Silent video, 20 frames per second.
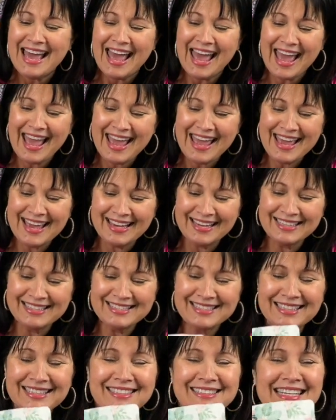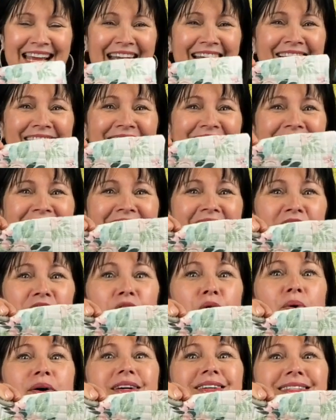And take a look at that
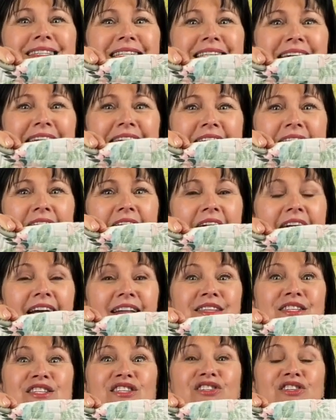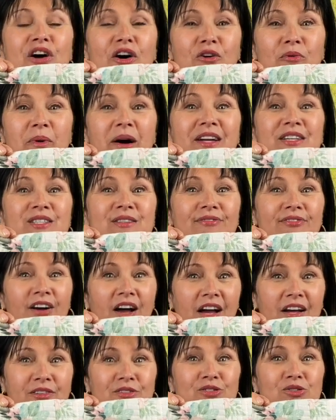quilting. I had so much
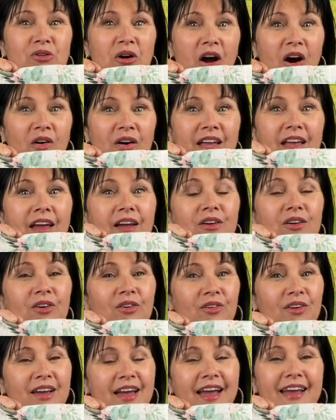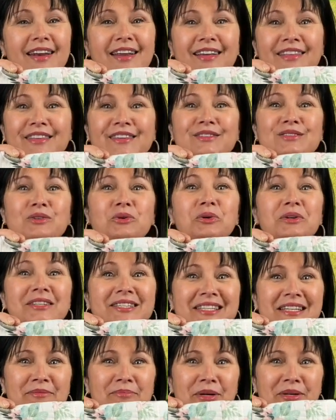fun drawing and creating this
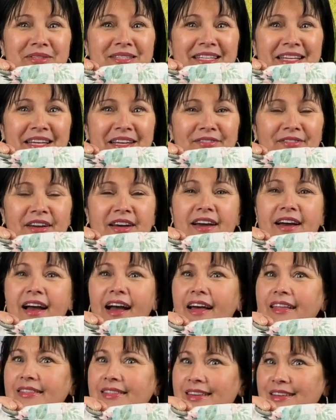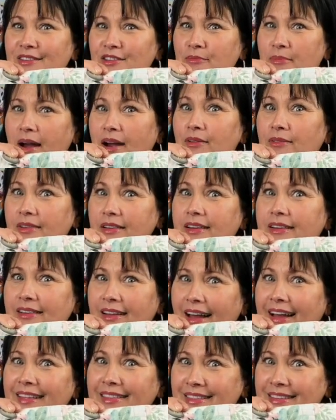quilting motif. I think you might really
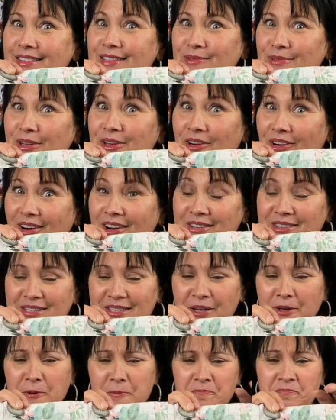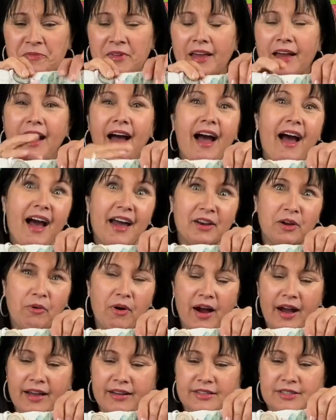like this one also. I know
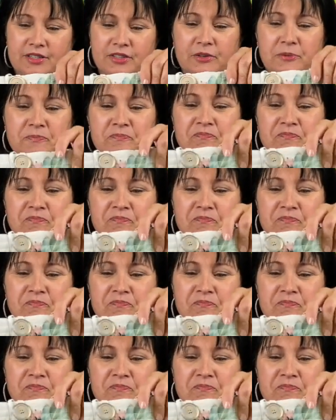I do.